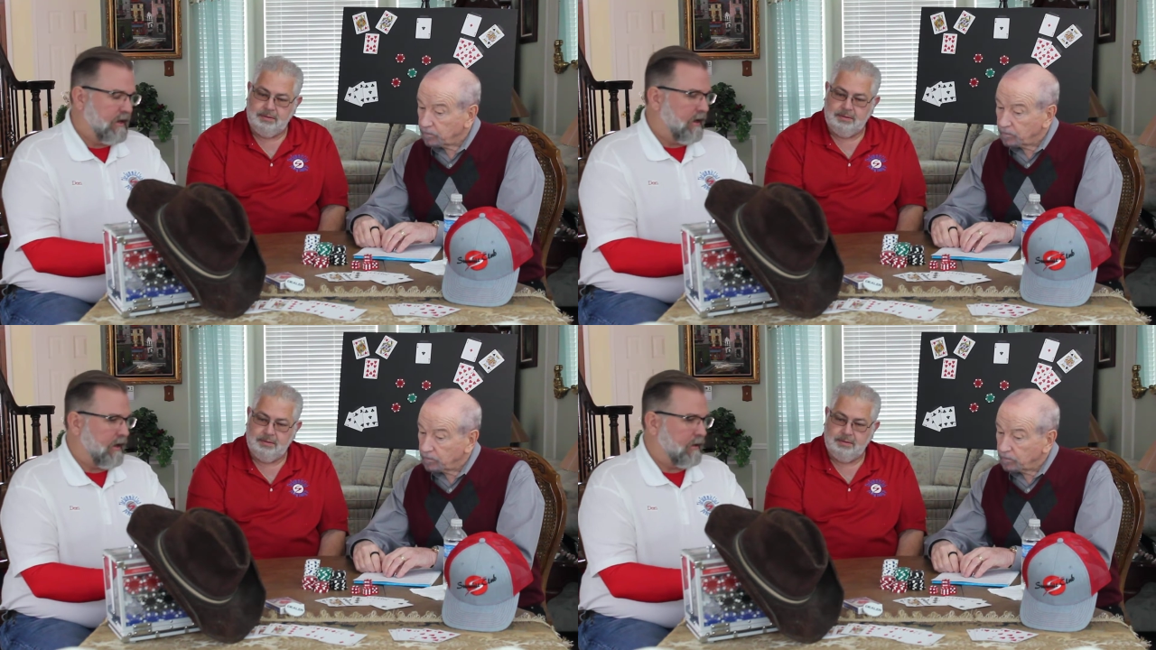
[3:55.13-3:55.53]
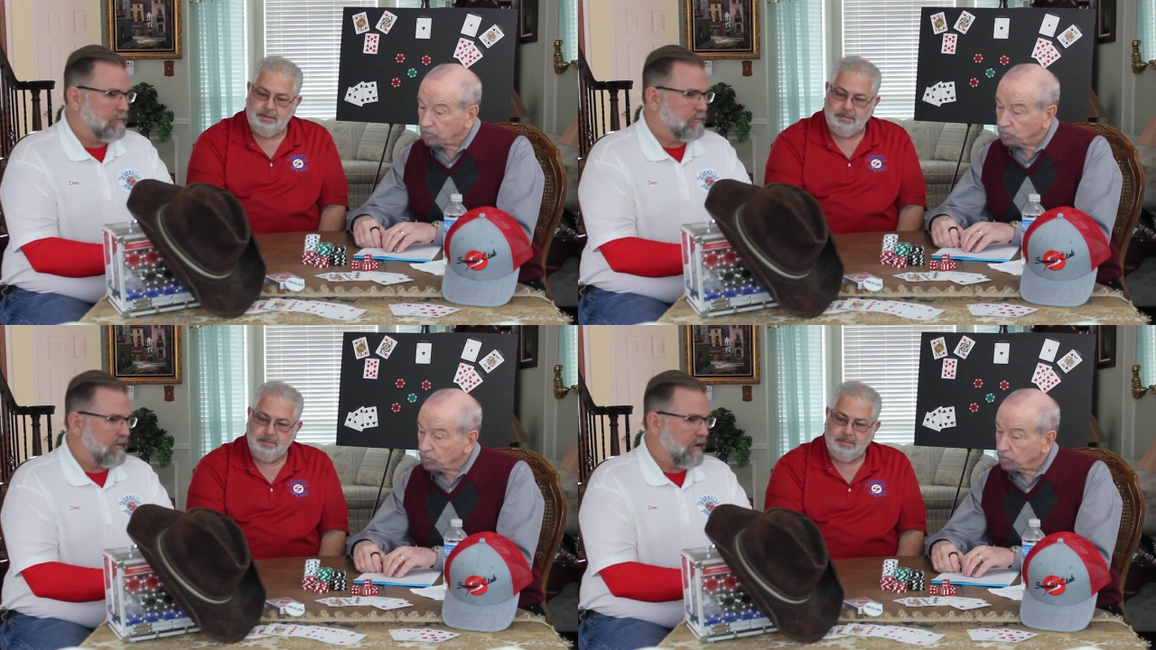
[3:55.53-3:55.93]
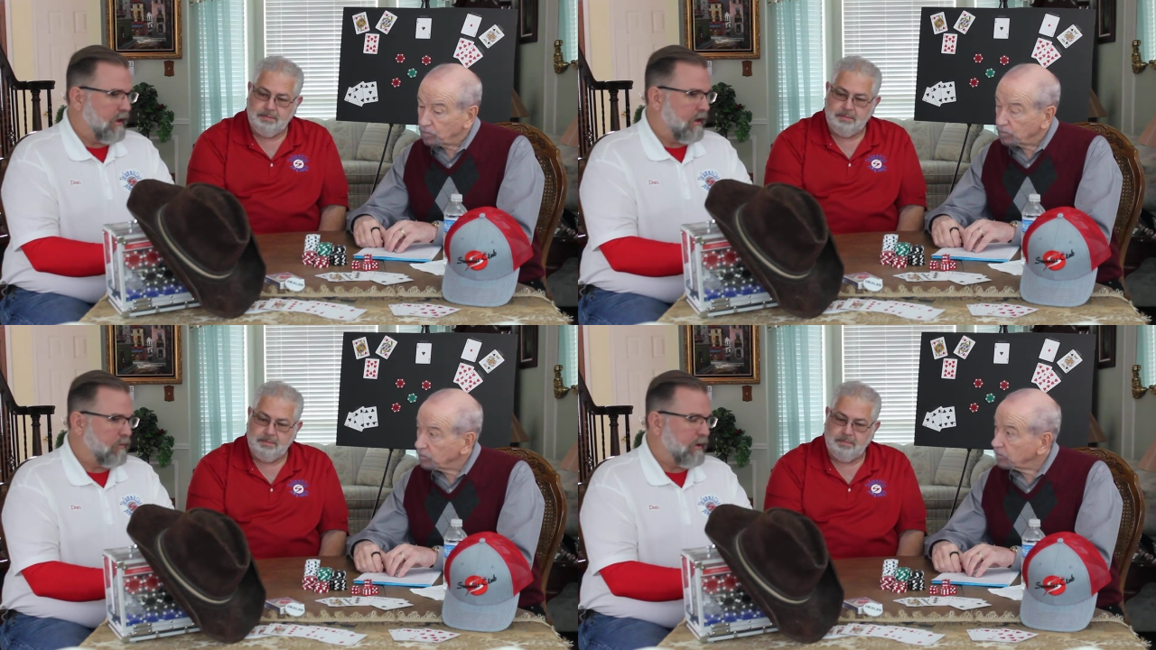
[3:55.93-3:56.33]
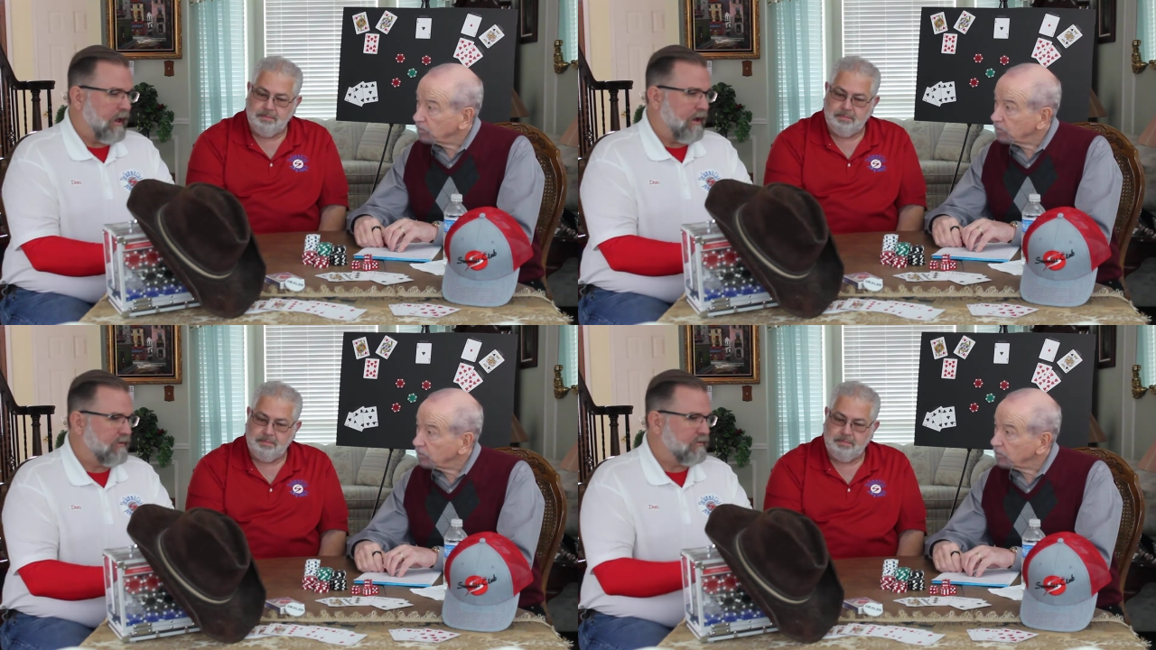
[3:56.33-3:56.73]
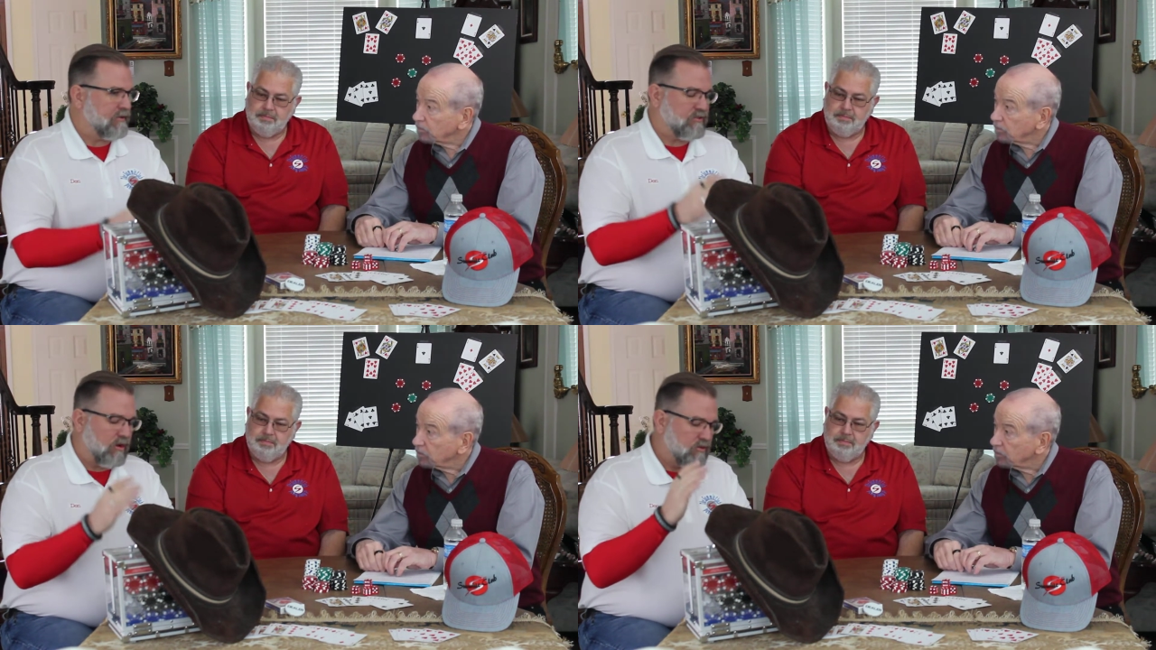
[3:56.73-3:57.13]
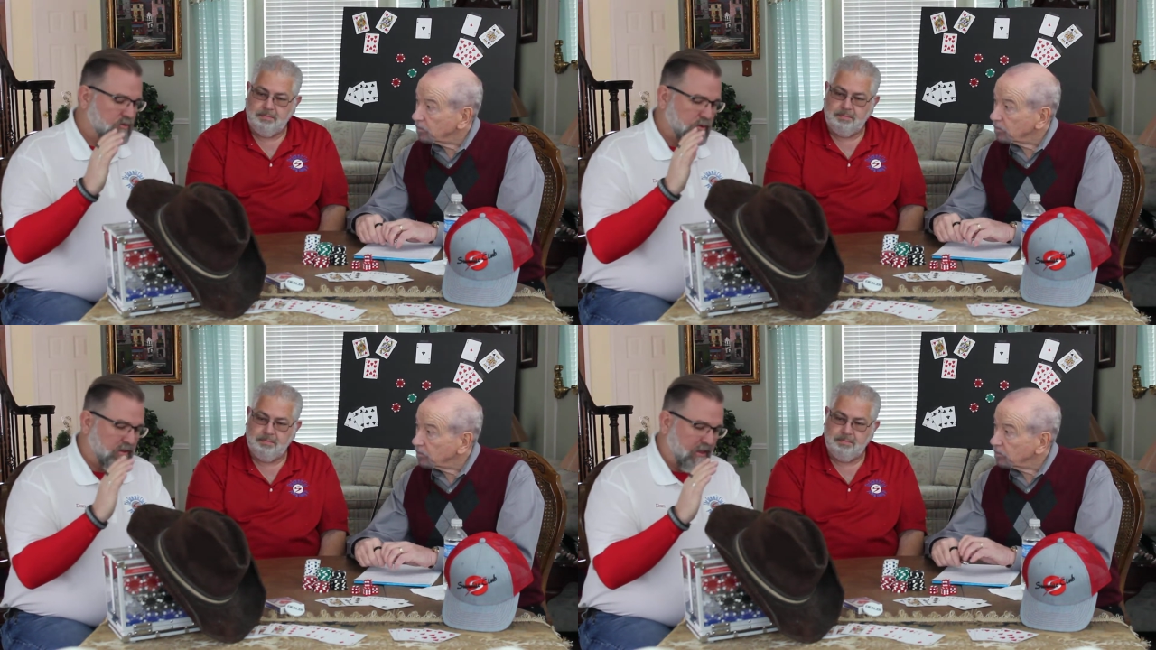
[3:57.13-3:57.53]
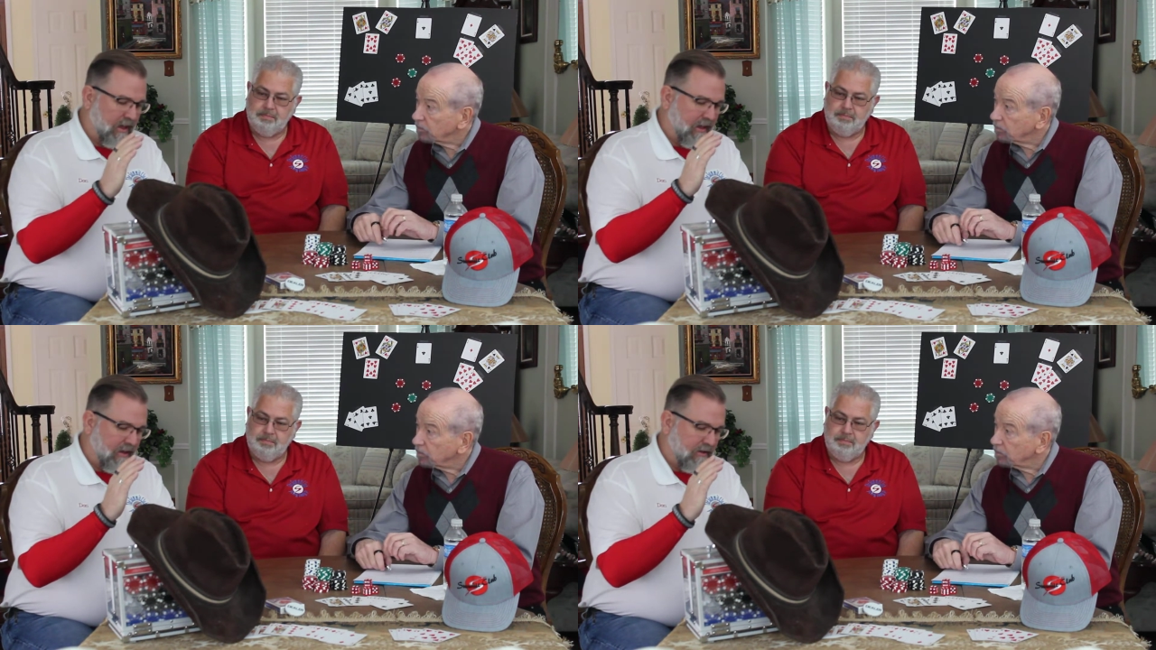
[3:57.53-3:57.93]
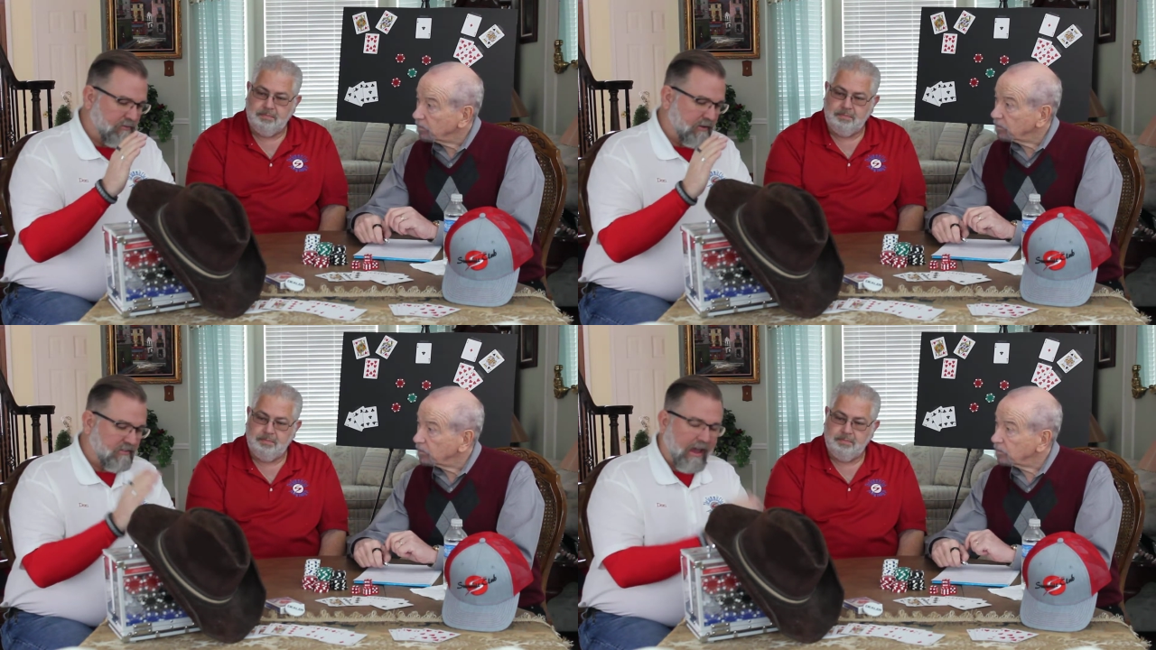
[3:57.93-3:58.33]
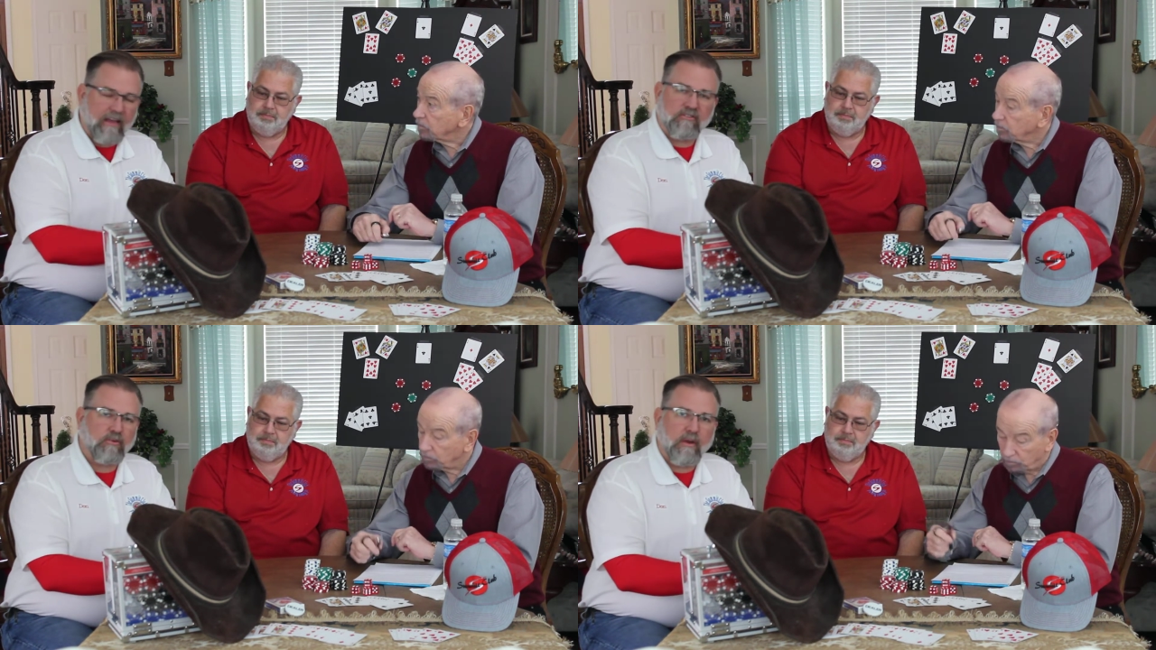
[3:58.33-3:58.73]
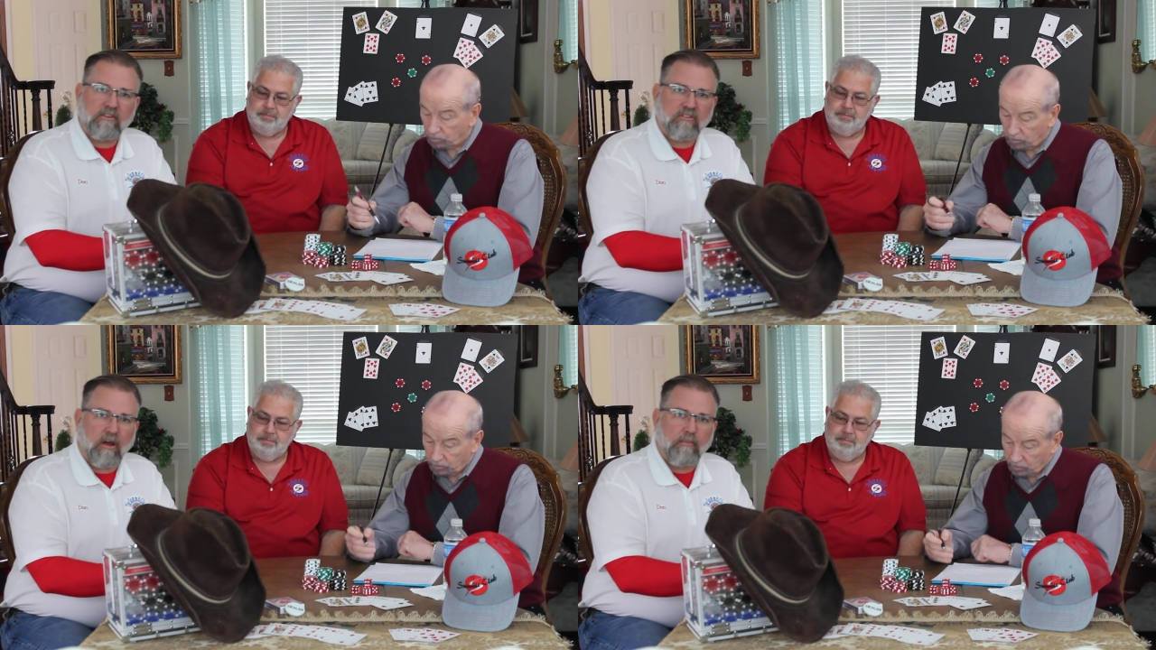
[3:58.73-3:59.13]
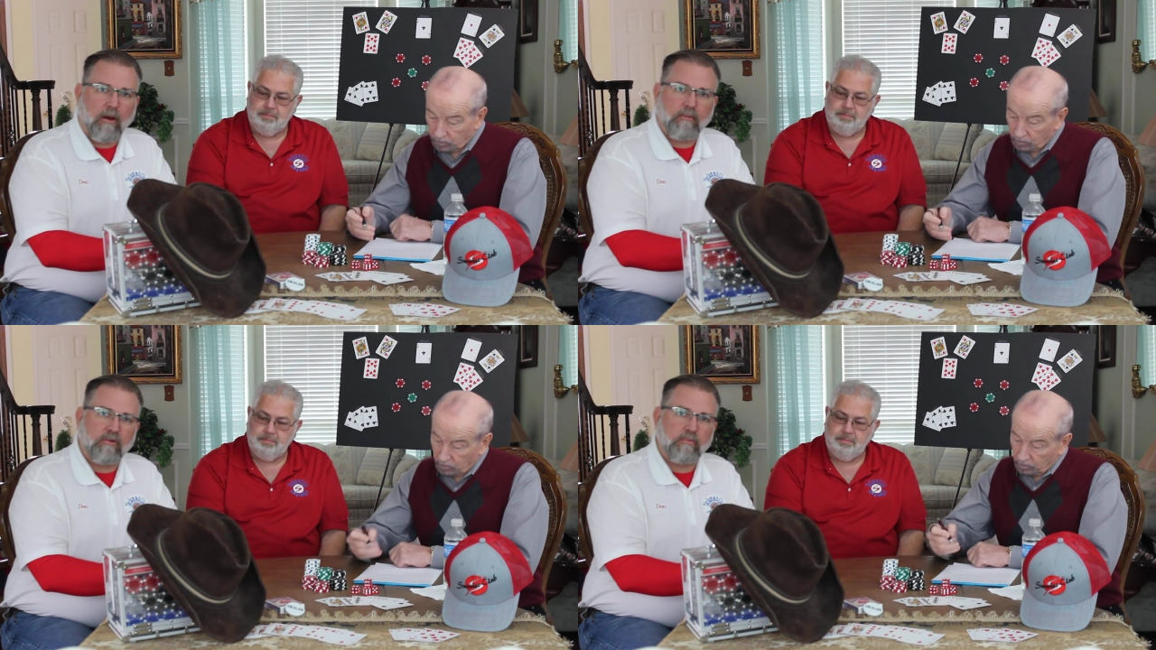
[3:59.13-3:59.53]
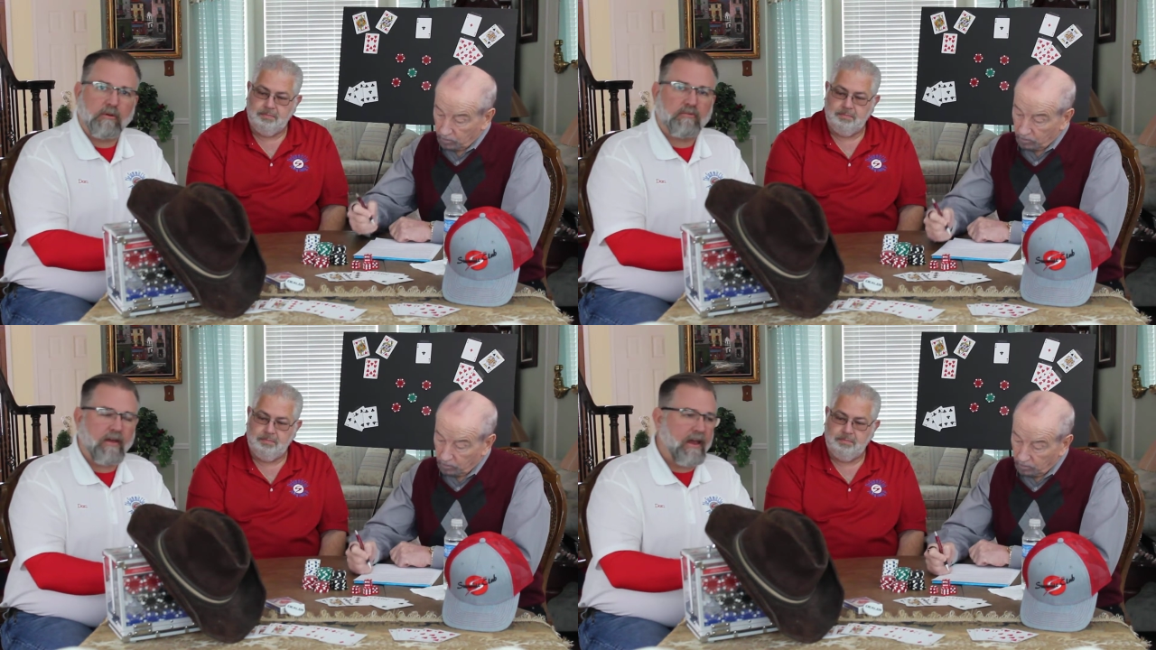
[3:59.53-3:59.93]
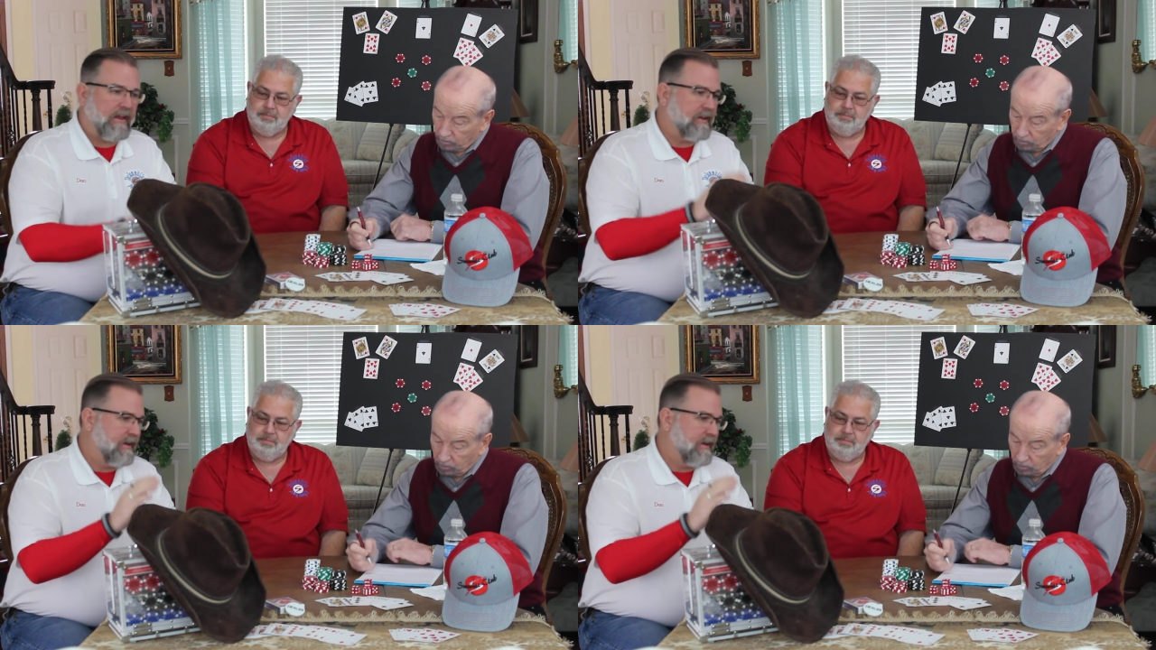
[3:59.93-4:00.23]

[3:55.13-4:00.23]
Speaker 1: Um, we have, it starts with a, a uh, fantastic ranch style barbecue buffet,